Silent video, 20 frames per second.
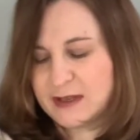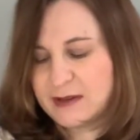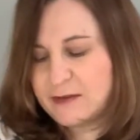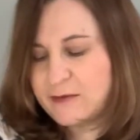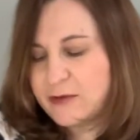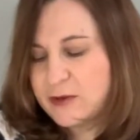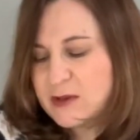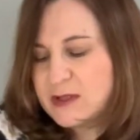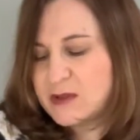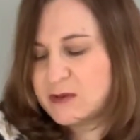
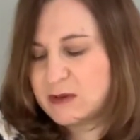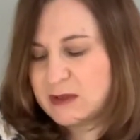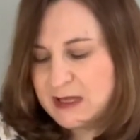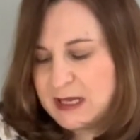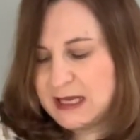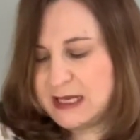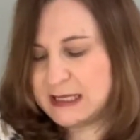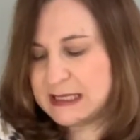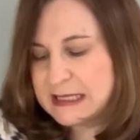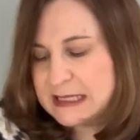First of all,
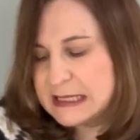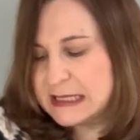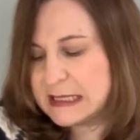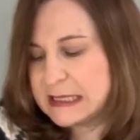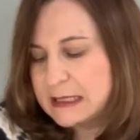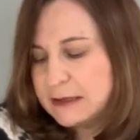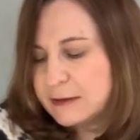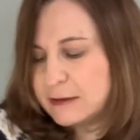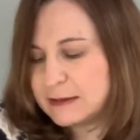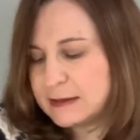it
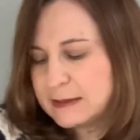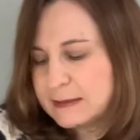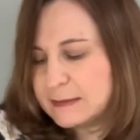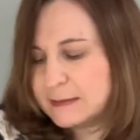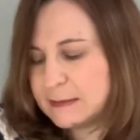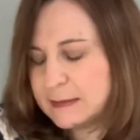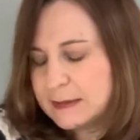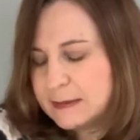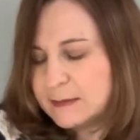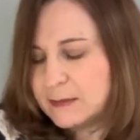still
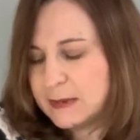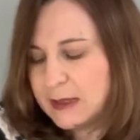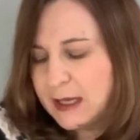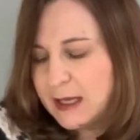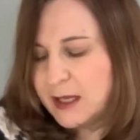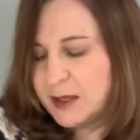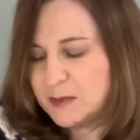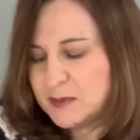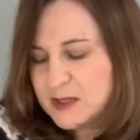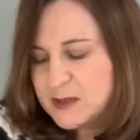
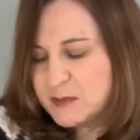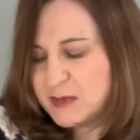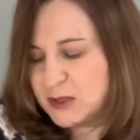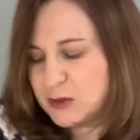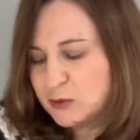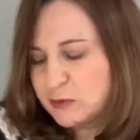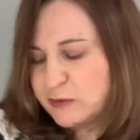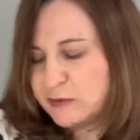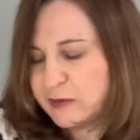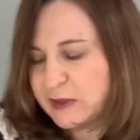helps me to
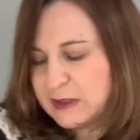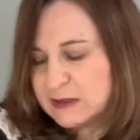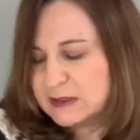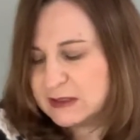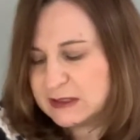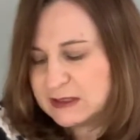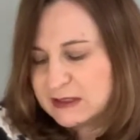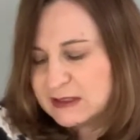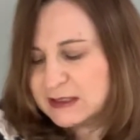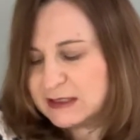felt it
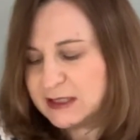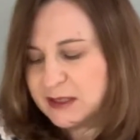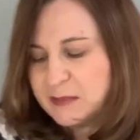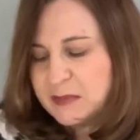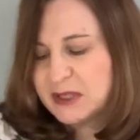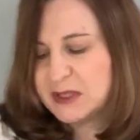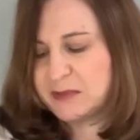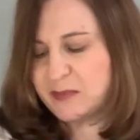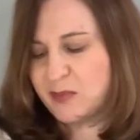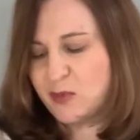a little
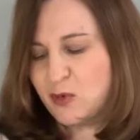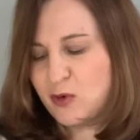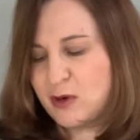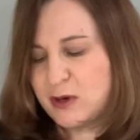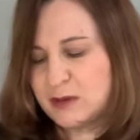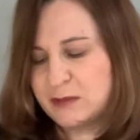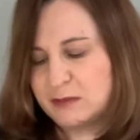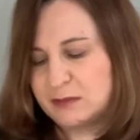bit more,